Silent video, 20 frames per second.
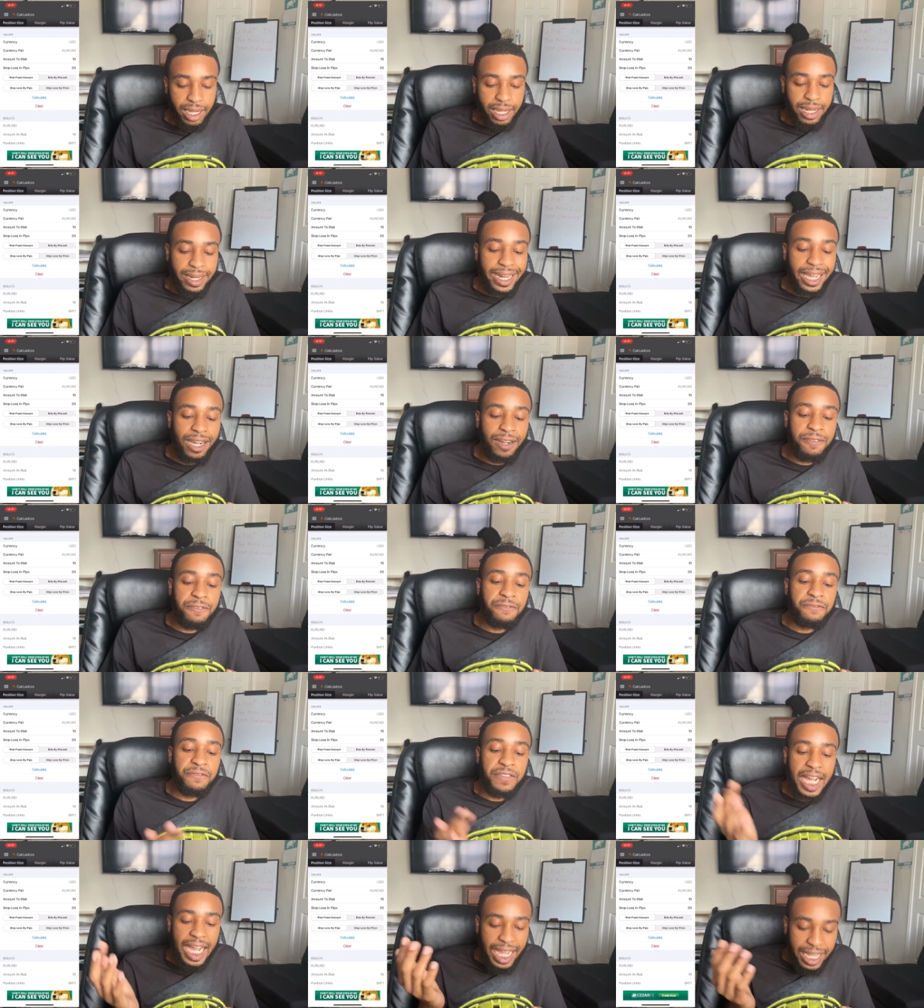Now,
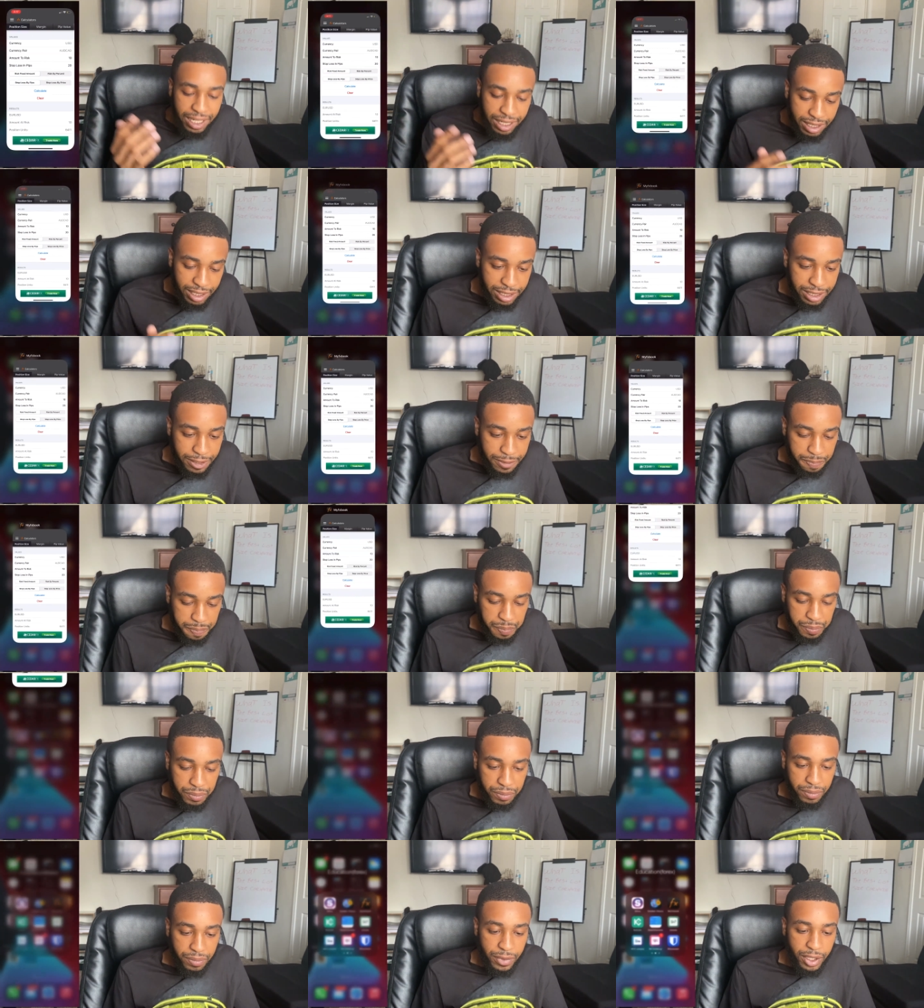finally,
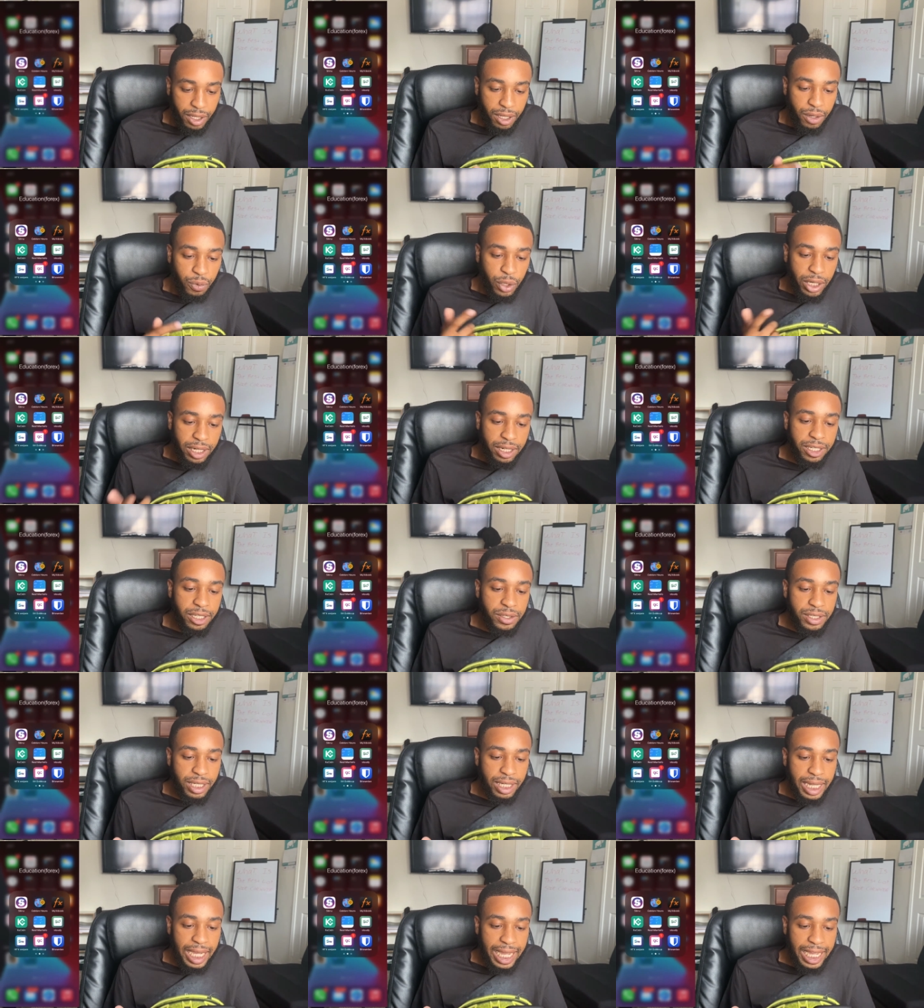we're gonna use
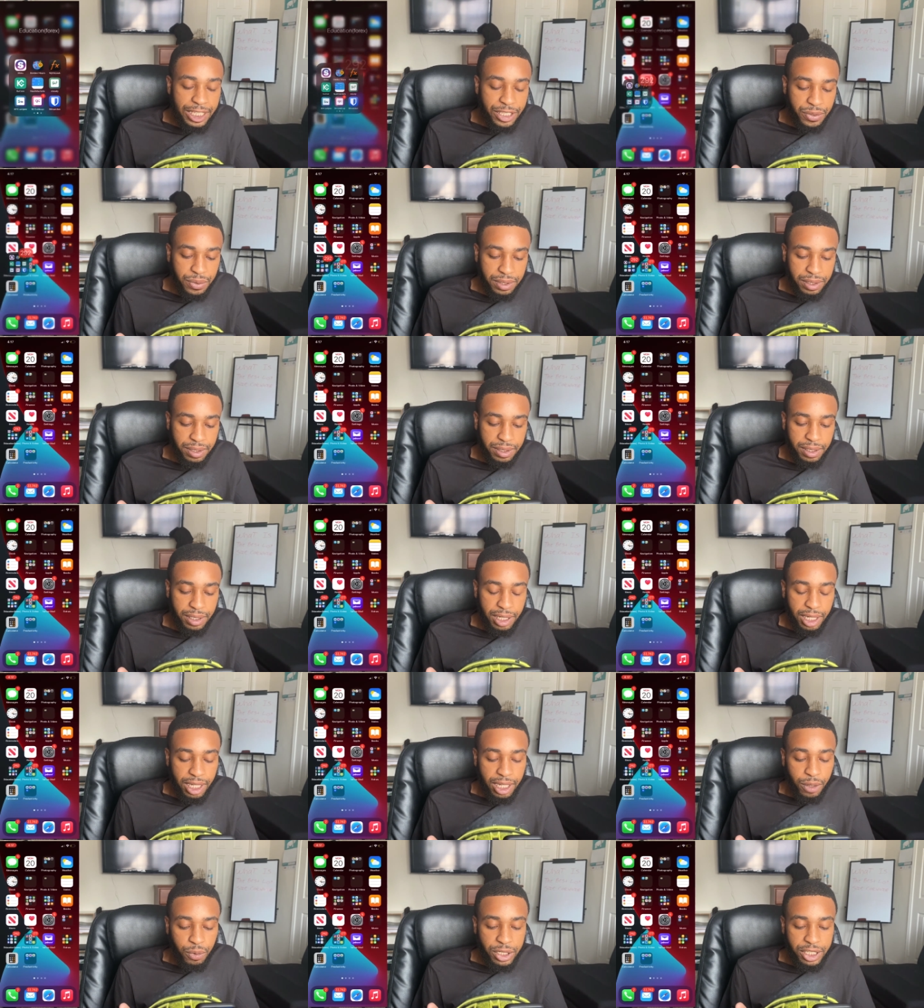the last one,
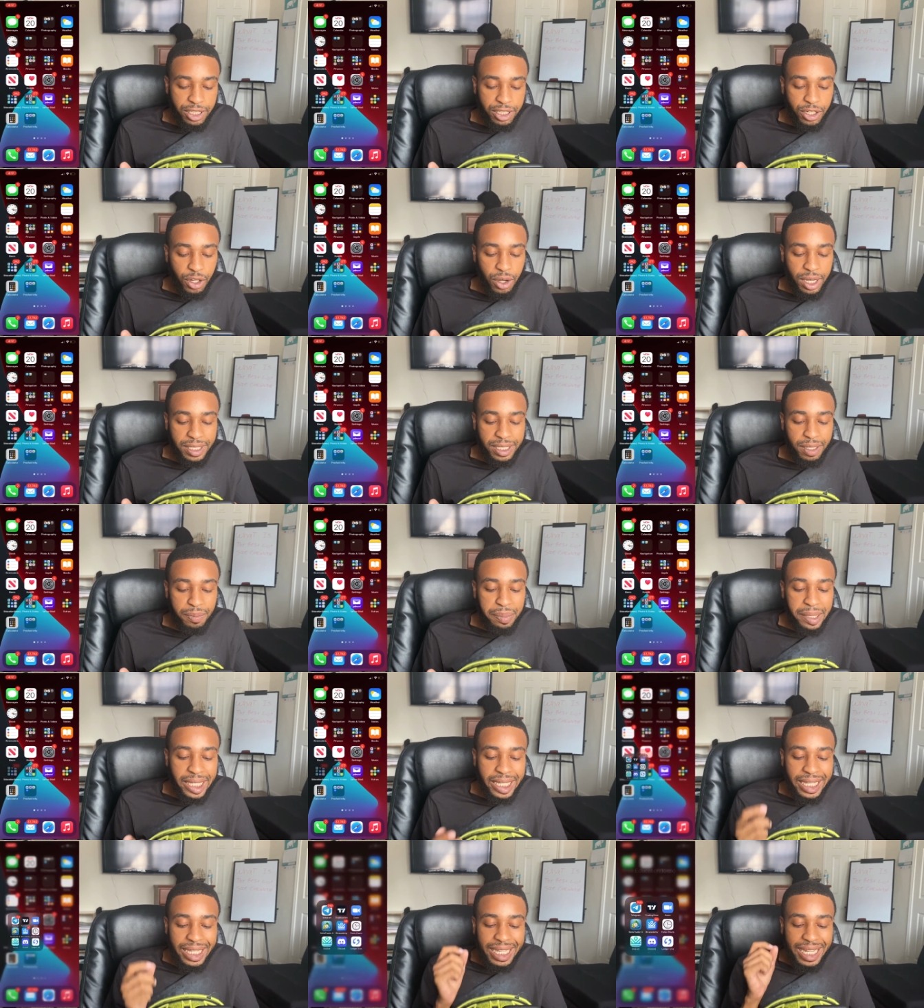which is going to
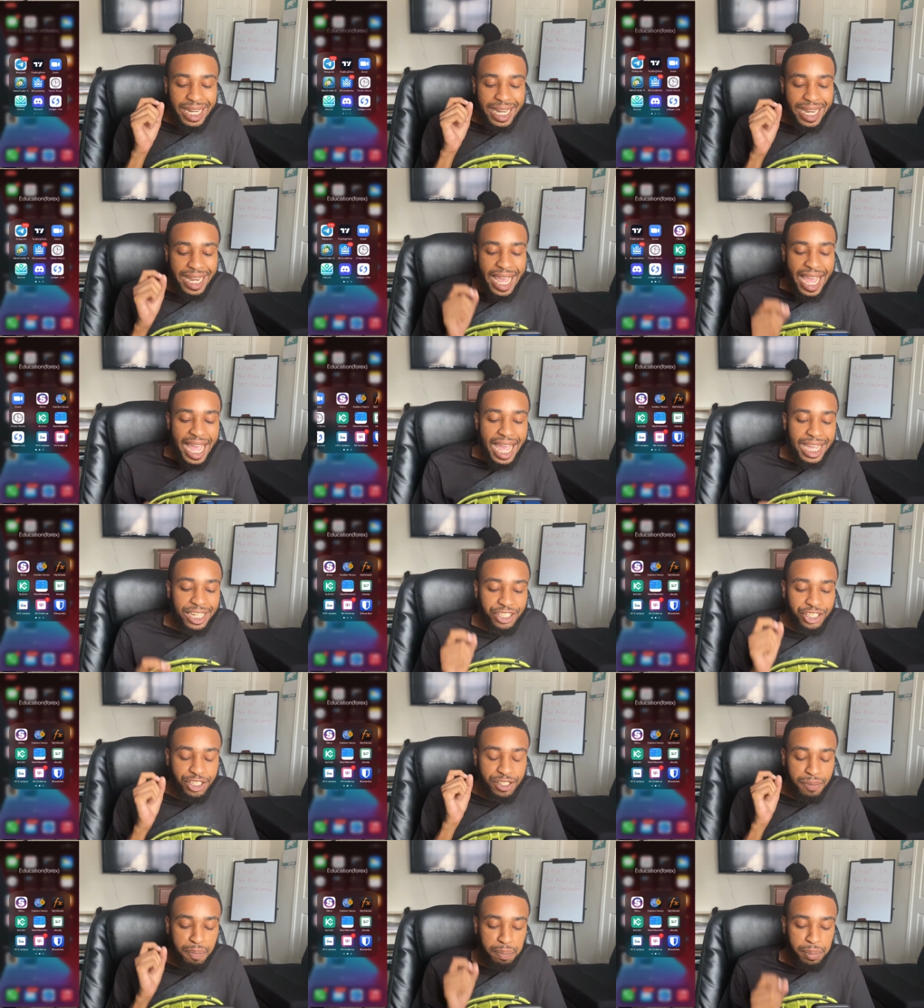be
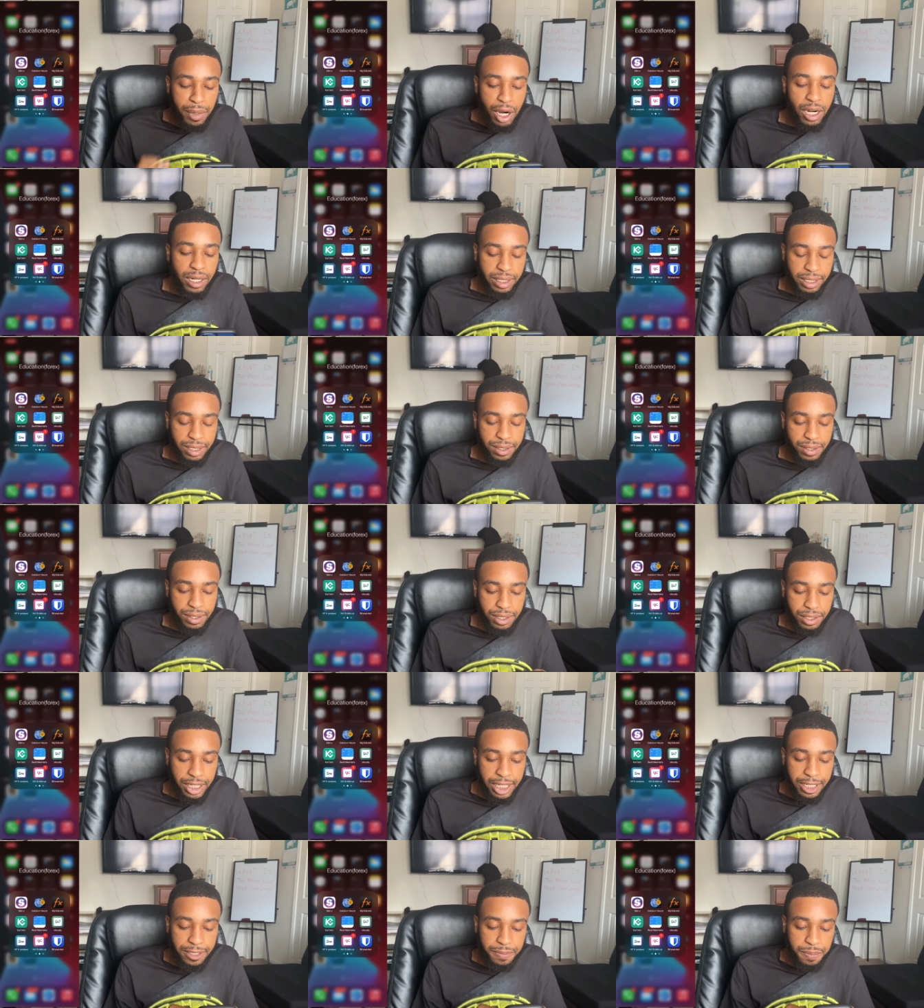Nash Markets.
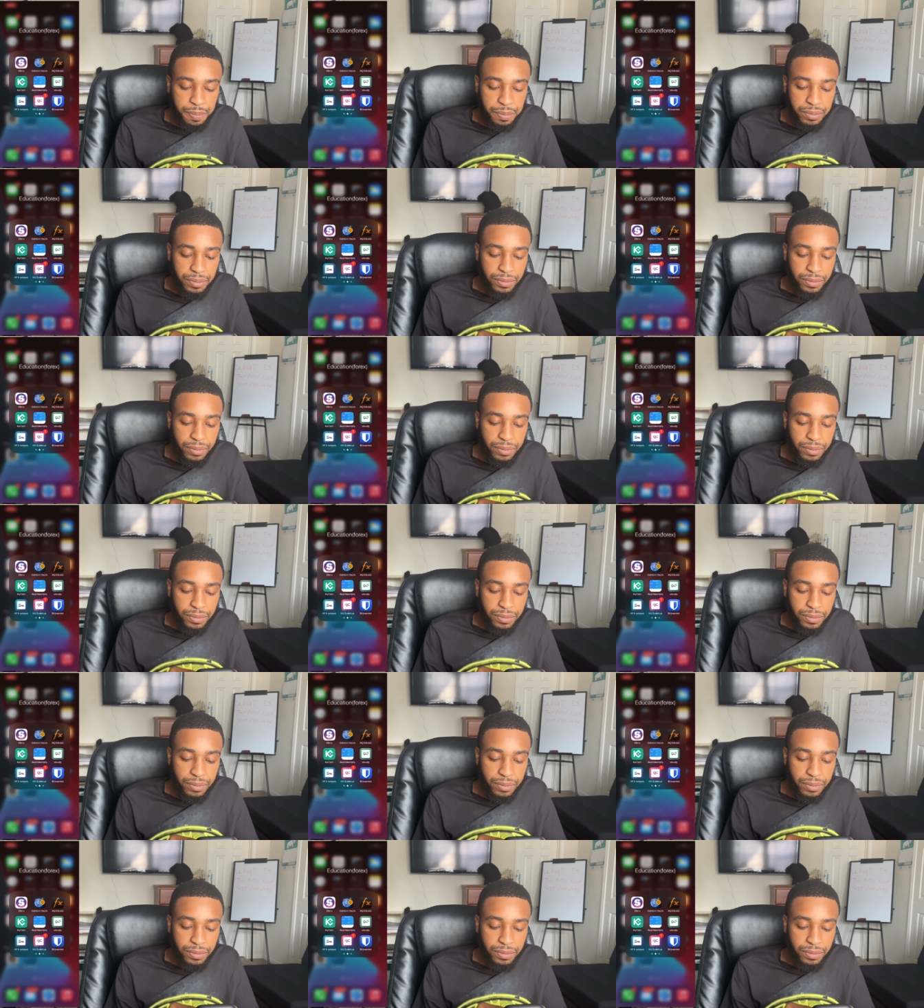Okay.